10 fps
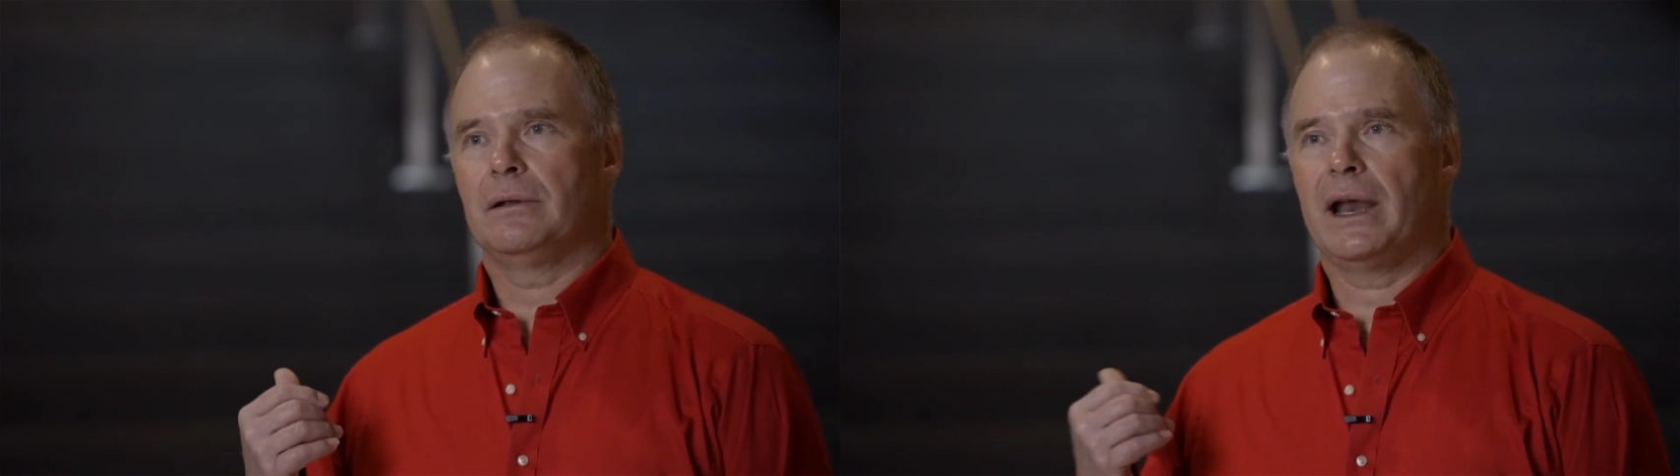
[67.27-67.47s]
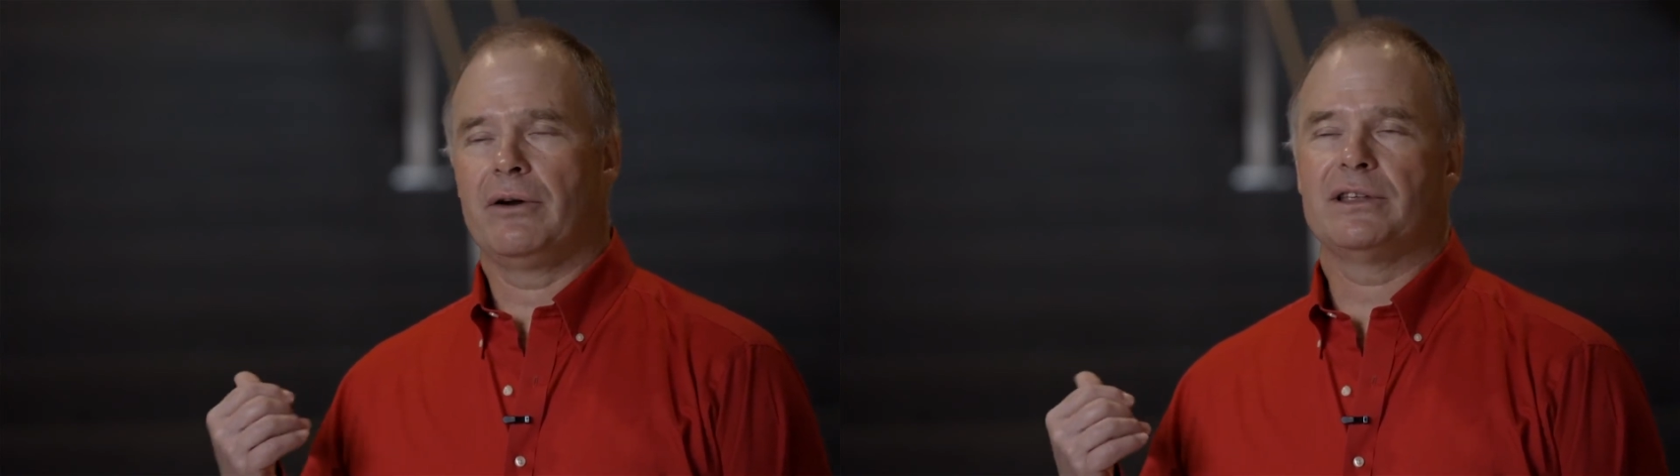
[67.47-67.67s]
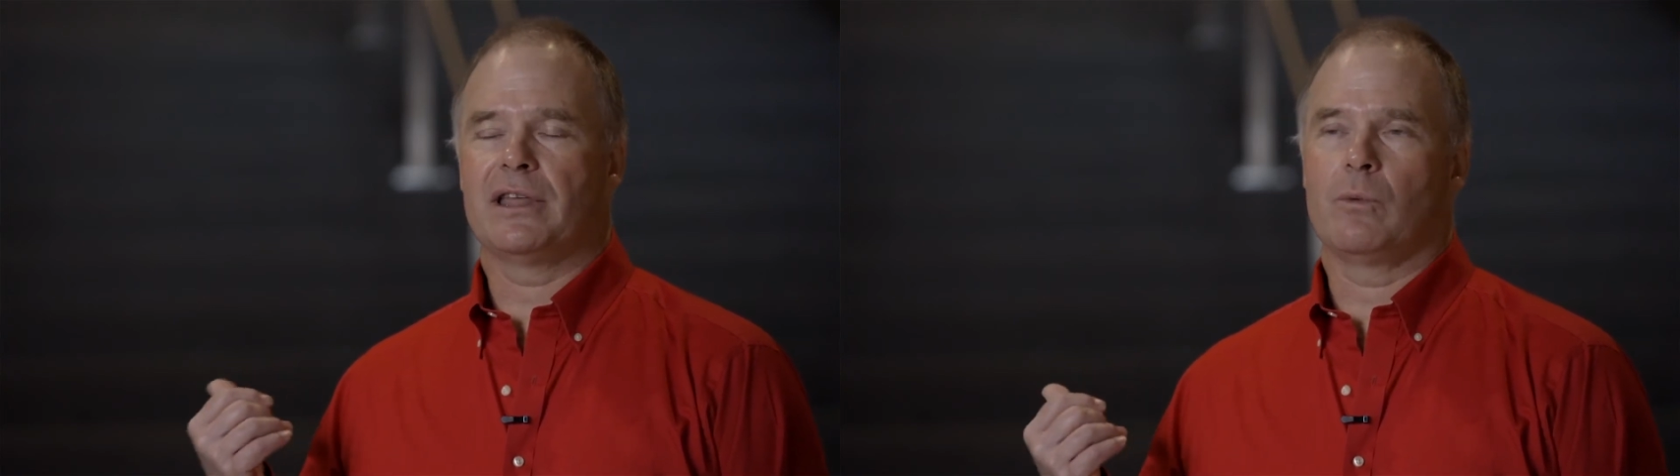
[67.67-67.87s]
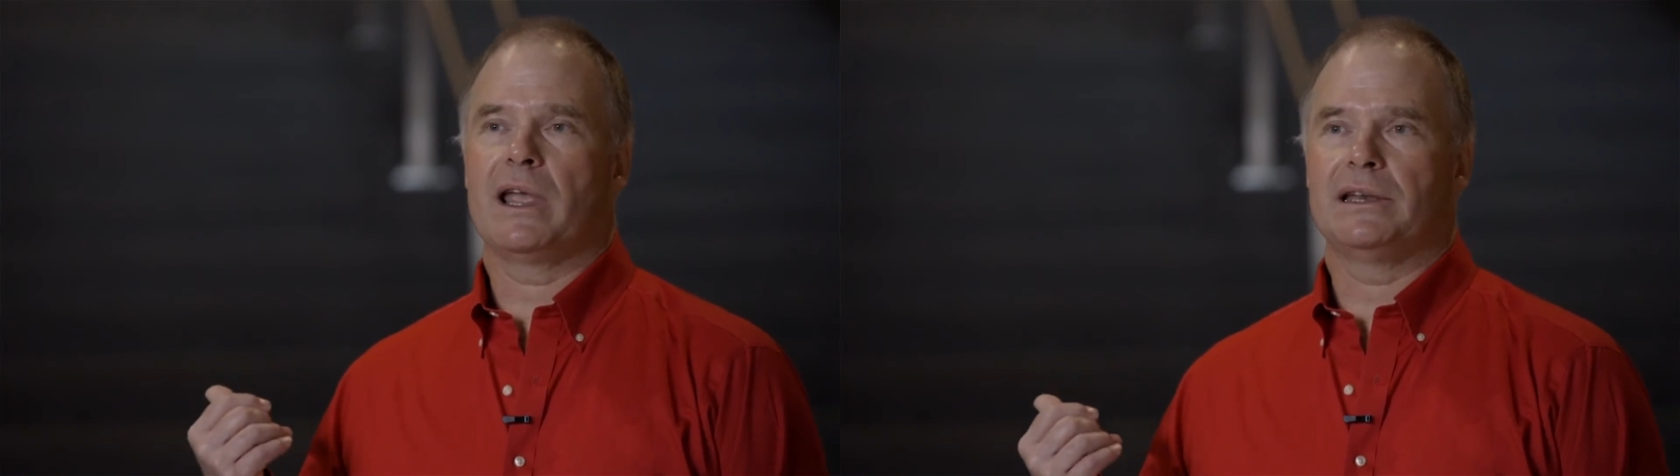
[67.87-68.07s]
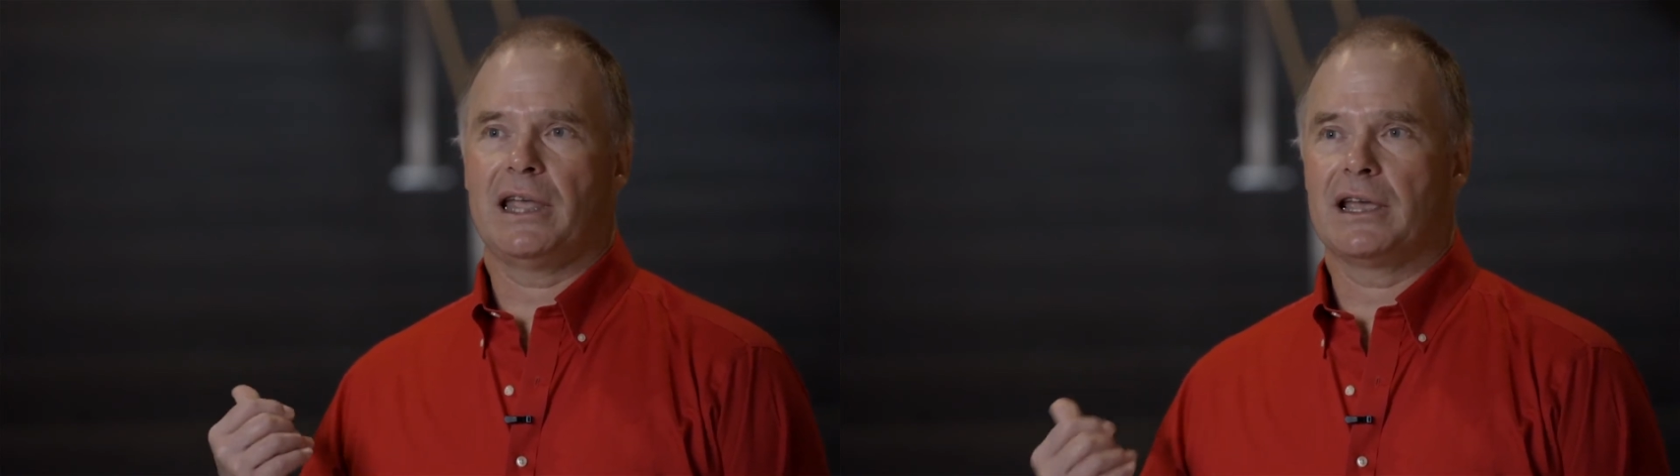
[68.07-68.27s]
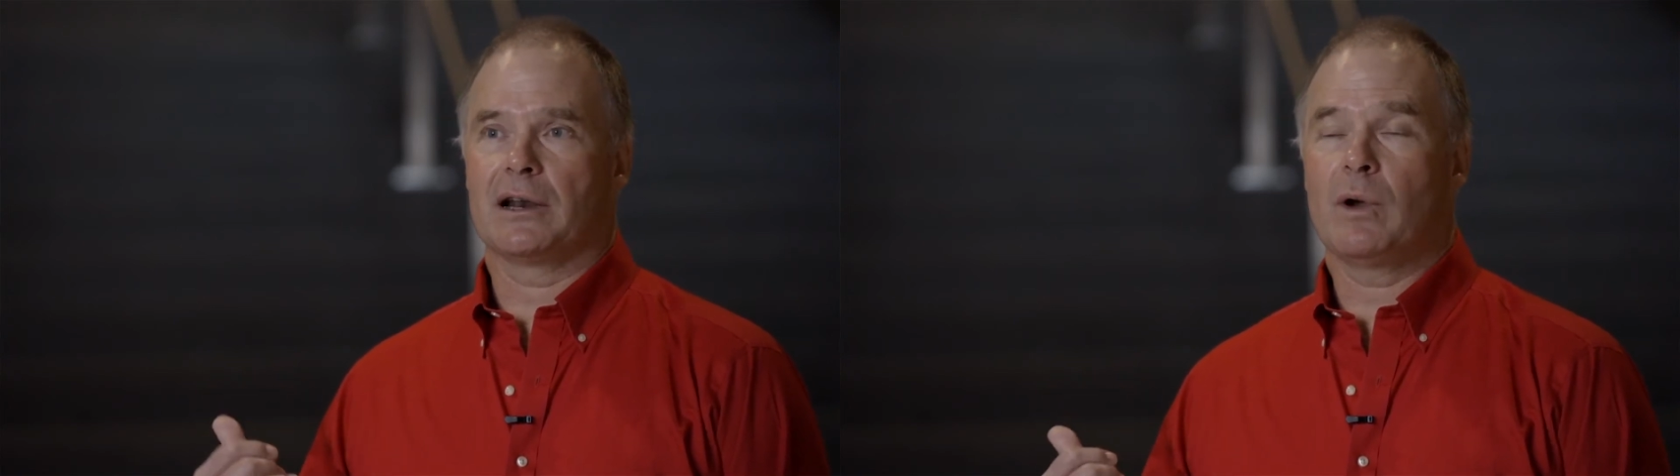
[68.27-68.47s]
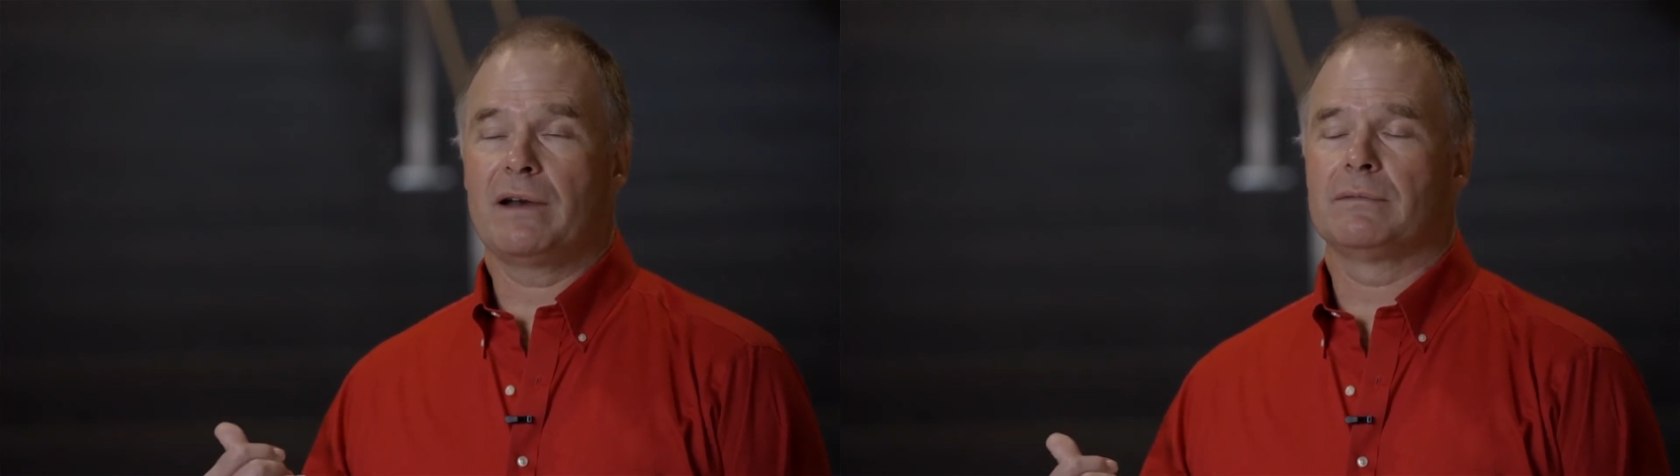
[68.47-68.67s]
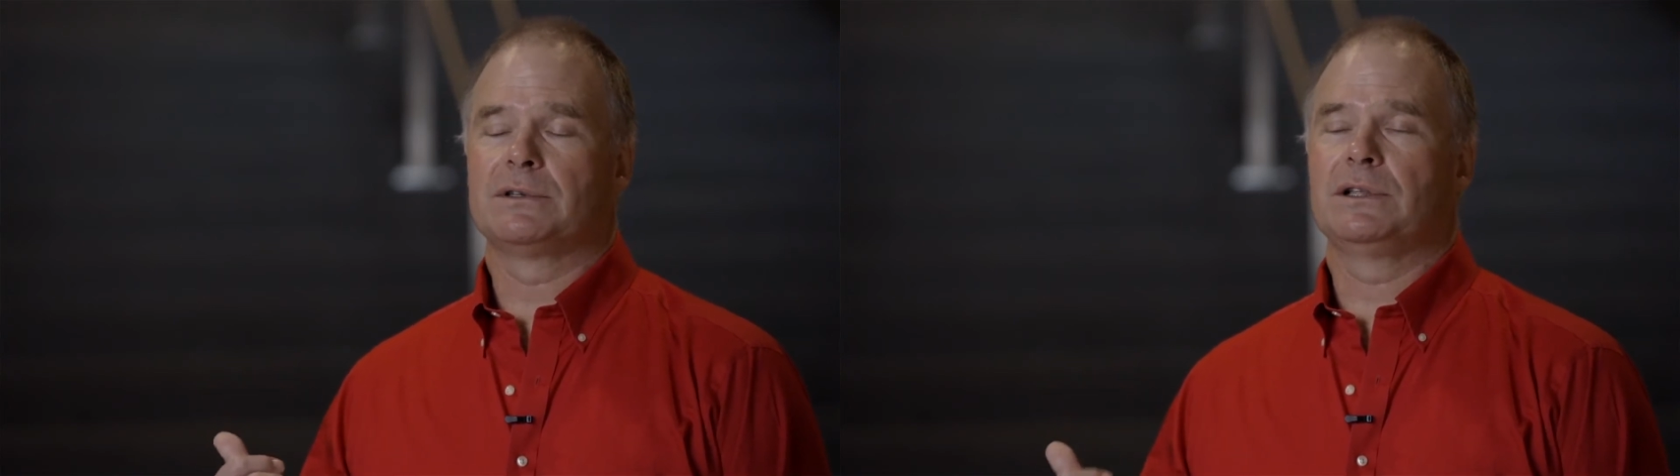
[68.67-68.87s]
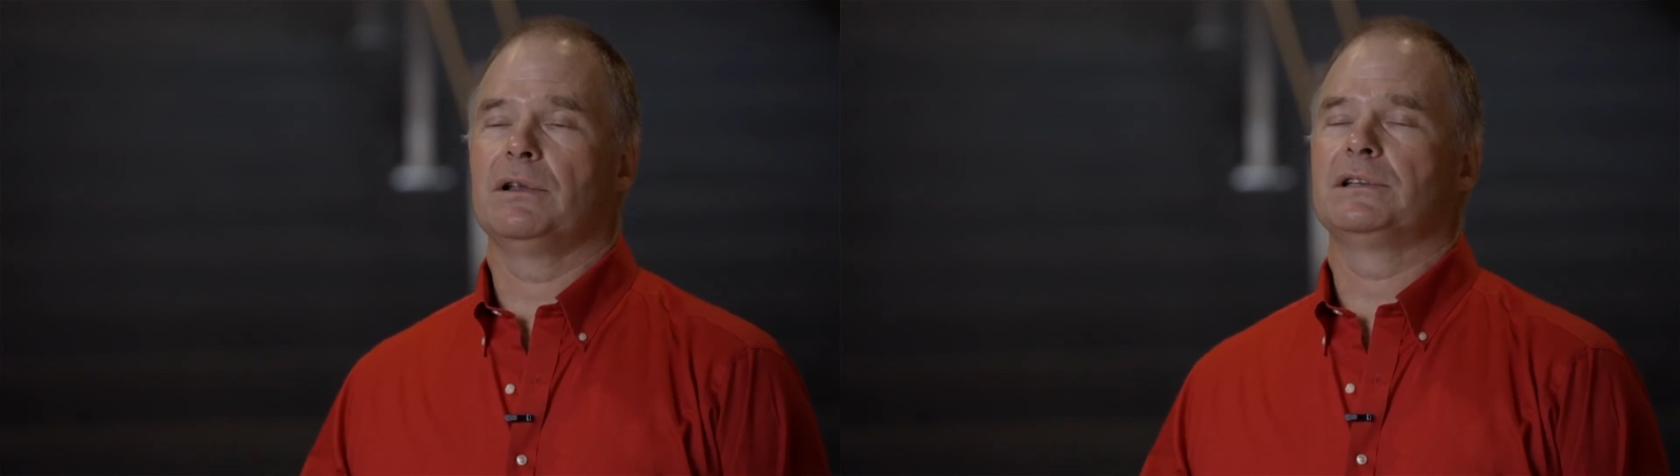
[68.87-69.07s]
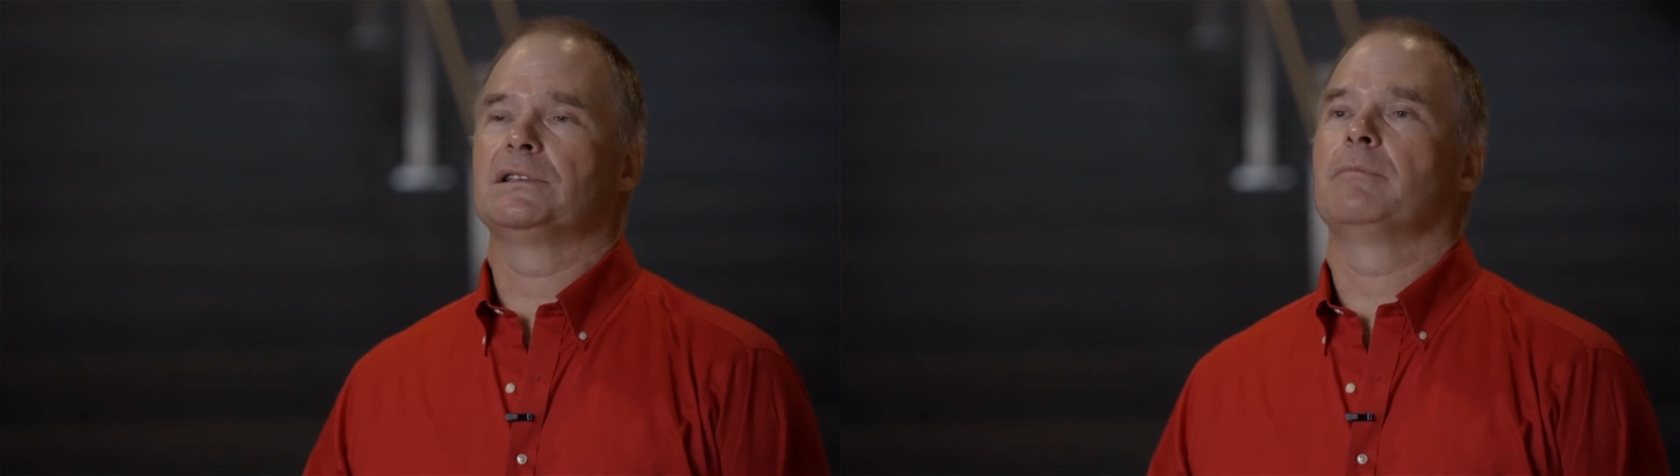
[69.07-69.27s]
area that we had taken away from
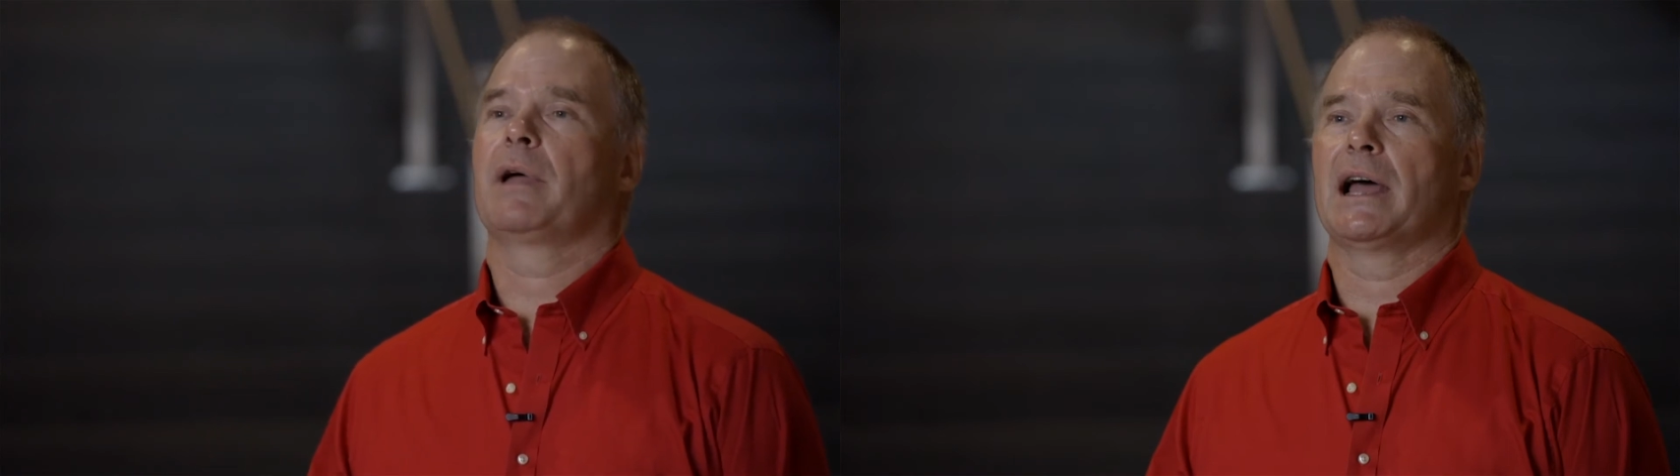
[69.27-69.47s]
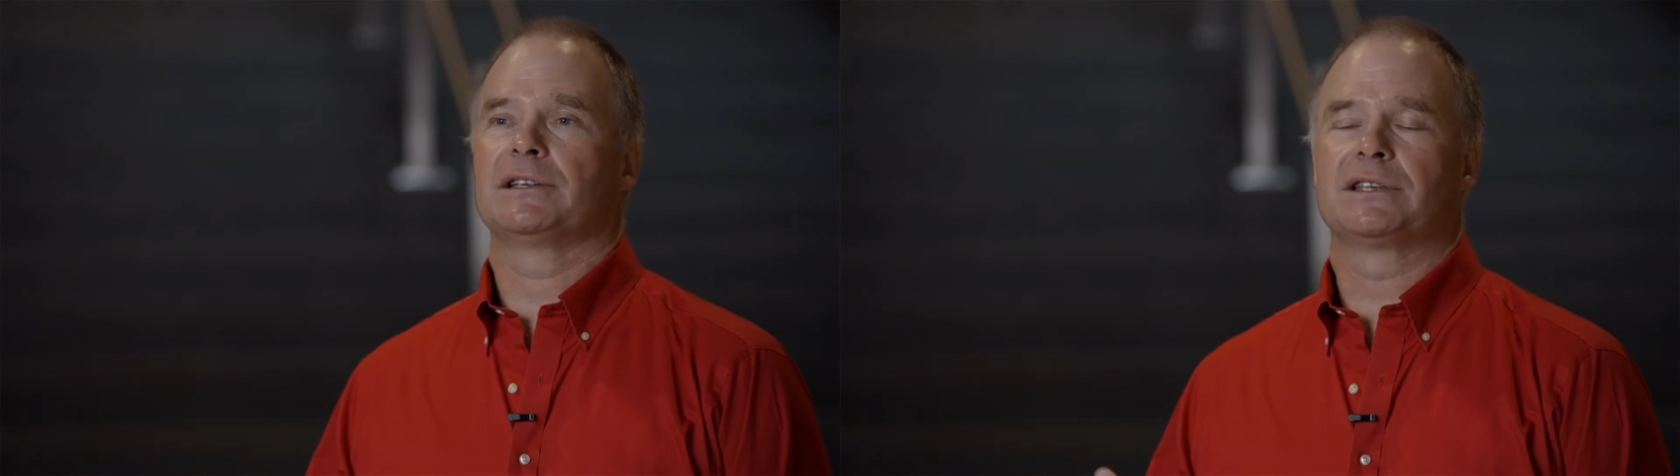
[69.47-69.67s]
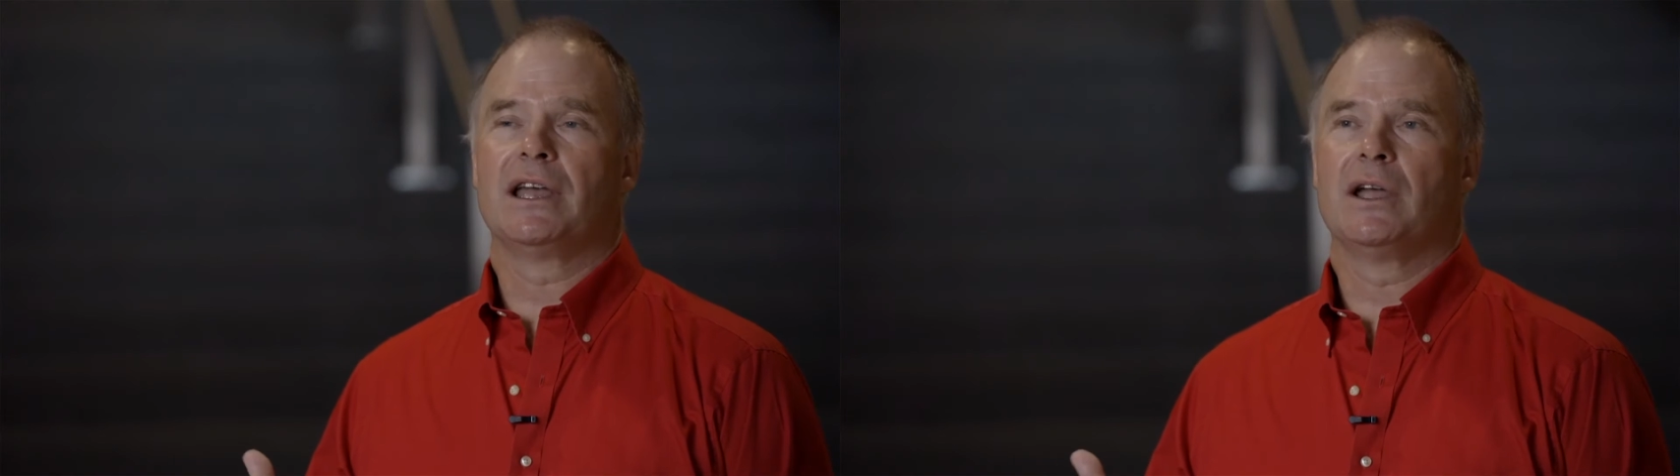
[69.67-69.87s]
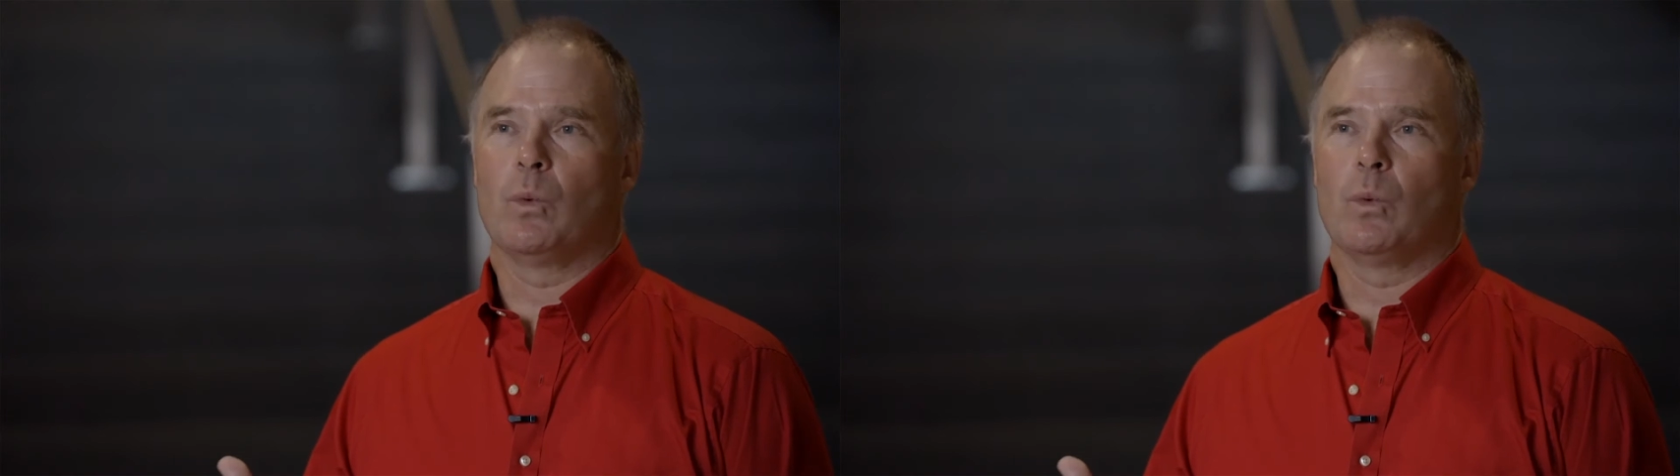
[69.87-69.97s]
students in the past